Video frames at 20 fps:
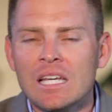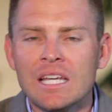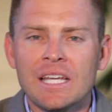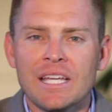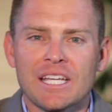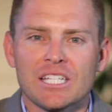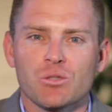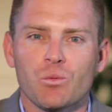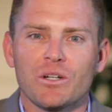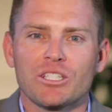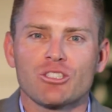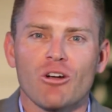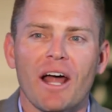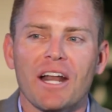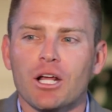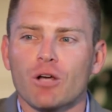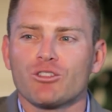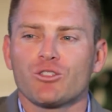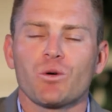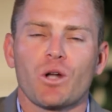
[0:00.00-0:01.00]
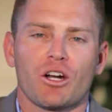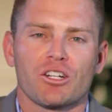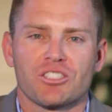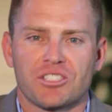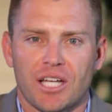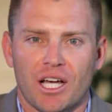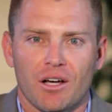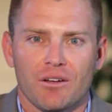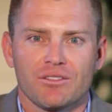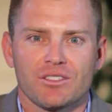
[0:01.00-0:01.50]
is we try to go do it
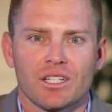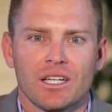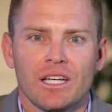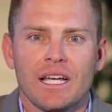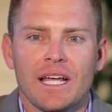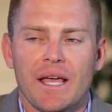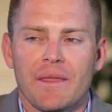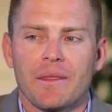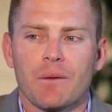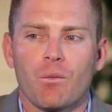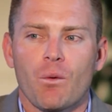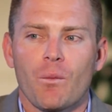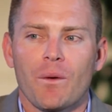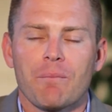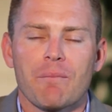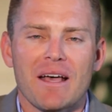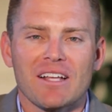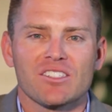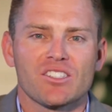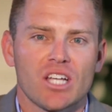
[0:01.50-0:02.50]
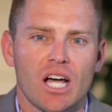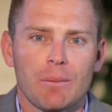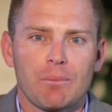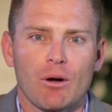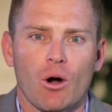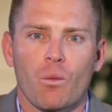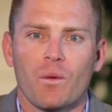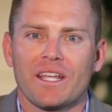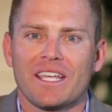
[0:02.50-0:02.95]
ourselves, and then when we mess up or we